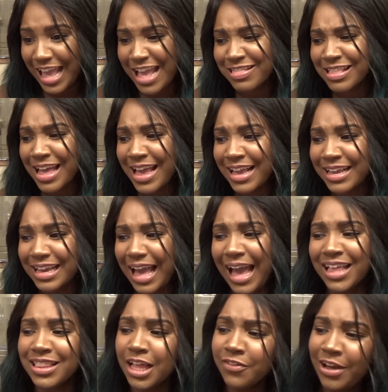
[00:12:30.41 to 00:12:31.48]
And like,
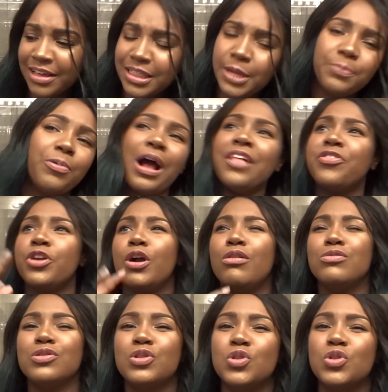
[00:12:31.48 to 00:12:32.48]
I love how they brought their own